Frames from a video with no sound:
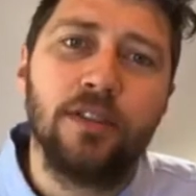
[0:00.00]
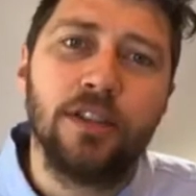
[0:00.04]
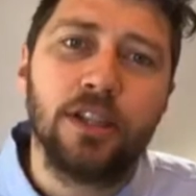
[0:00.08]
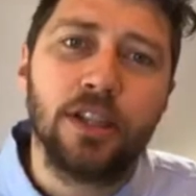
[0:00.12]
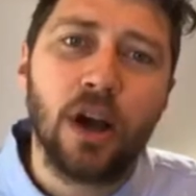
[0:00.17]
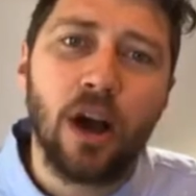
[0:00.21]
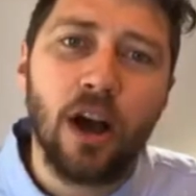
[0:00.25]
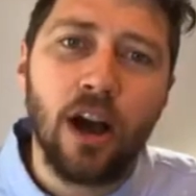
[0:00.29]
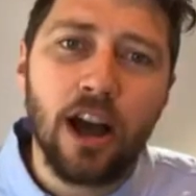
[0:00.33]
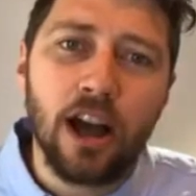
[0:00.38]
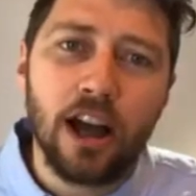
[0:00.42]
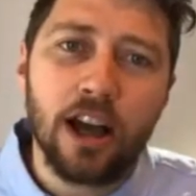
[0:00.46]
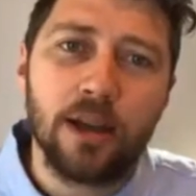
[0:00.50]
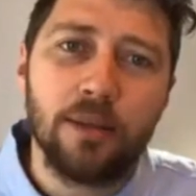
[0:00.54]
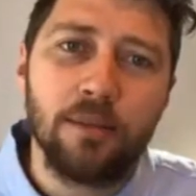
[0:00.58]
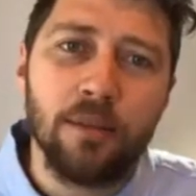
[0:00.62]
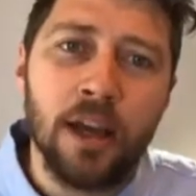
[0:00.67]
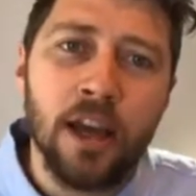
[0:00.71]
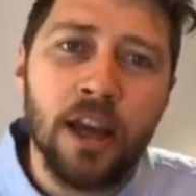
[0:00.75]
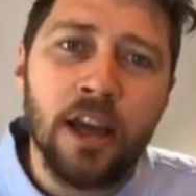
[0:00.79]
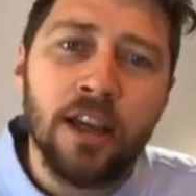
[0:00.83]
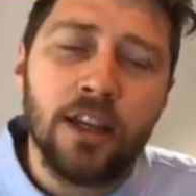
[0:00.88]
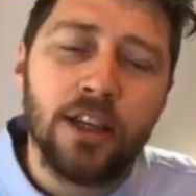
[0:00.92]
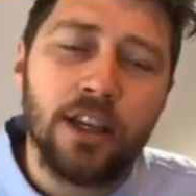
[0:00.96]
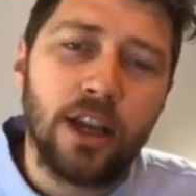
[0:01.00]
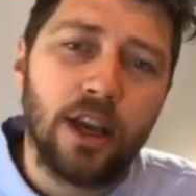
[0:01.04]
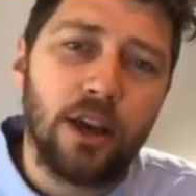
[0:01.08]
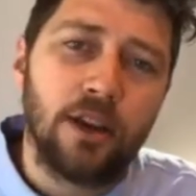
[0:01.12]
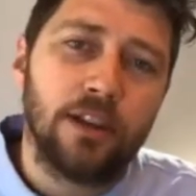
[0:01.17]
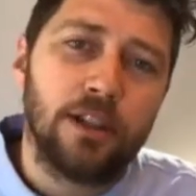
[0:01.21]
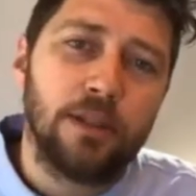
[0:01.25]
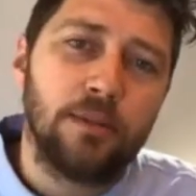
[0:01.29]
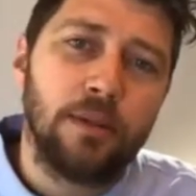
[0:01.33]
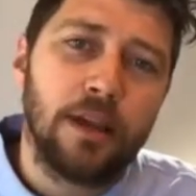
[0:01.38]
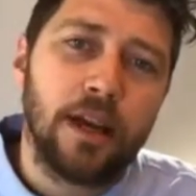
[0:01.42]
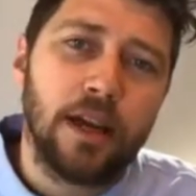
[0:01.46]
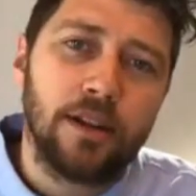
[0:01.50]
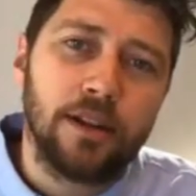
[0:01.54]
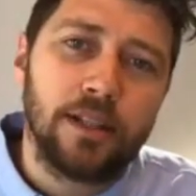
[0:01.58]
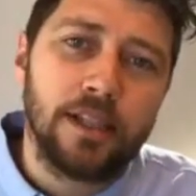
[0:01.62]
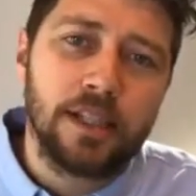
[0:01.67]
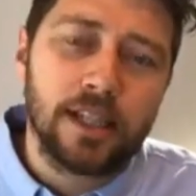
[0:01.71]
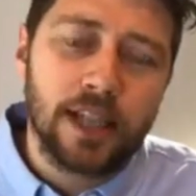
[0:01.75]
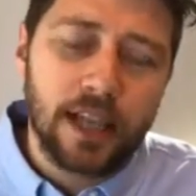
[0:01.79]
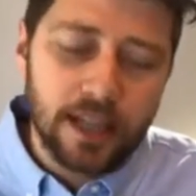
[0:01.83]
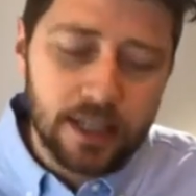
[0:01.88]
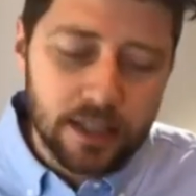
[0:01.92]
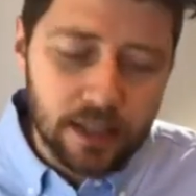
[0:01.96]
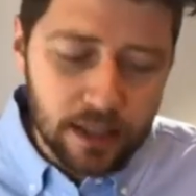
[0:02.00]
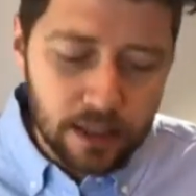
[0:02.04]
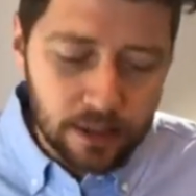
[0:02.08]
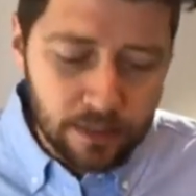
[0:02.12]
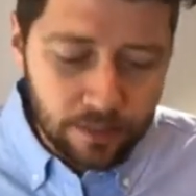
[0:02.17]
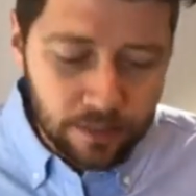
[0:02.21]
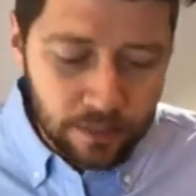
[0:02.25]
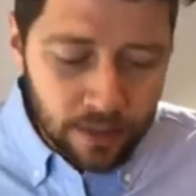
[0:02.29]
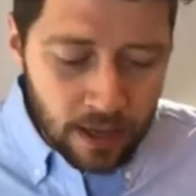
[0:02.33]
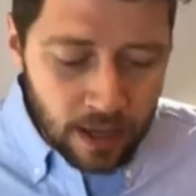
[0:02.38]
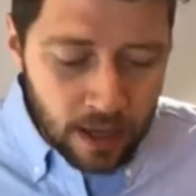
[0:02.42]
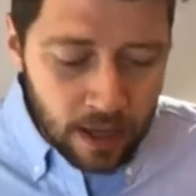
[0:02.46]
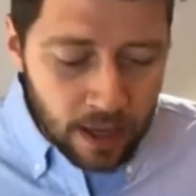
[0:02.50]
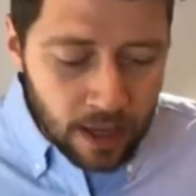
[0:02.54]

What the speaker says: over time you're going to be able to say to them,